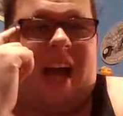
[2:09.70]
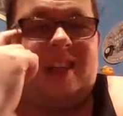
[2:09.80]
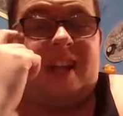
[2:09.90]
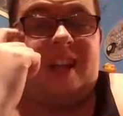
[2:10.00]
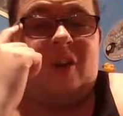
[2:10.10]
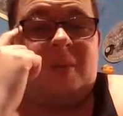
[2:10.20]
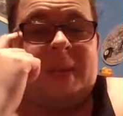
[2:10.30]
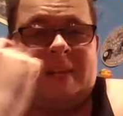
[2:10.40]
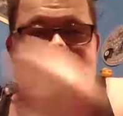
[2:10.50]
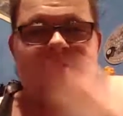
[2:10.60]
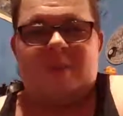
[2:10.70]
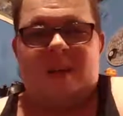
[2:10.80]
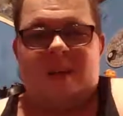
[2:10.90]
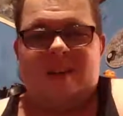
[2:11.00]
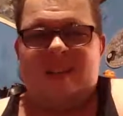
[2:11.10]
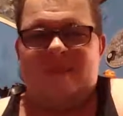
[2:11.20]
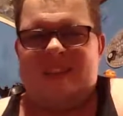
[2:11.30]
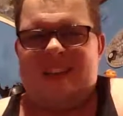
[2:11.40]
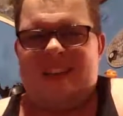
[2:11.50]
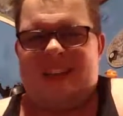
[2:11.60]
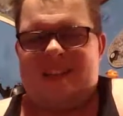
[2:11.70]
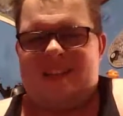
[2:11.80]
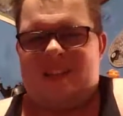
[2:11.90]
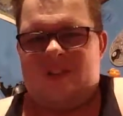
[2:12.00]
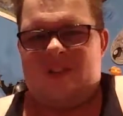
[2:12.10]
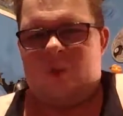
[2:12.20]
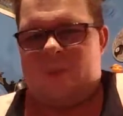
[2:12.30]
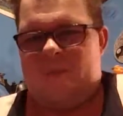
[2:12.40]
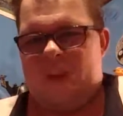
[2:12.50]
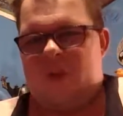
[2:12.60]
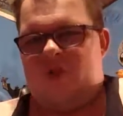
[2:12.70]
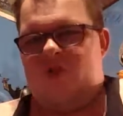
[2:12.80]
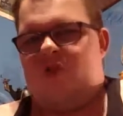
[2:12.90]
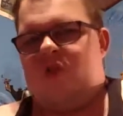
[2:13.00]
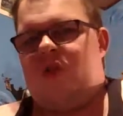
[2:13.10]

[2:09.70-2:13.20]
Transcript: think the Ultimate X match was better than this, besides that stupid finish